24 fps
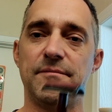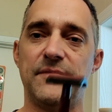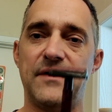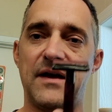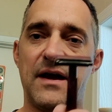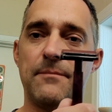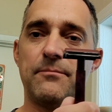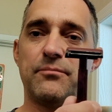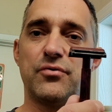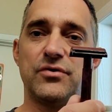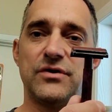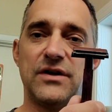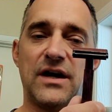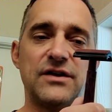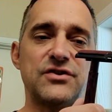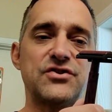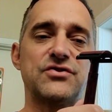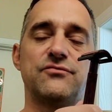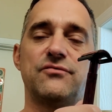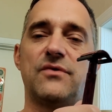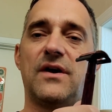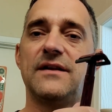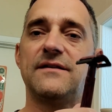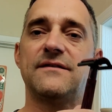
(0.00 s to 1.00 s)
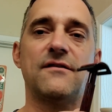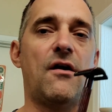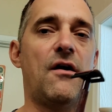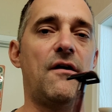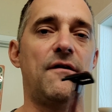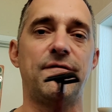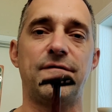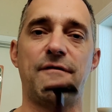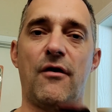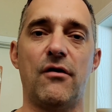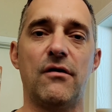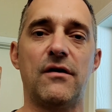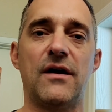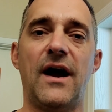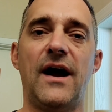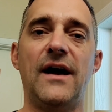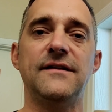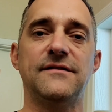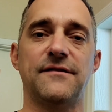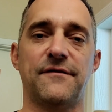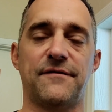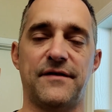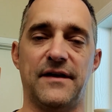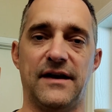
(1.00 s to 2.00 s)
their production runs of all
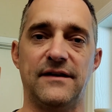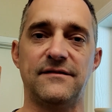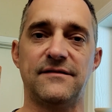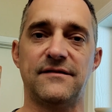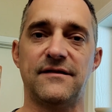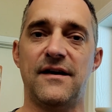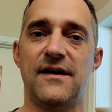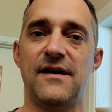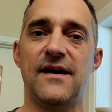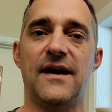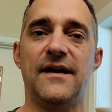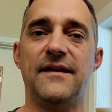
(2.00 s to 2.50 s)
kinds of things.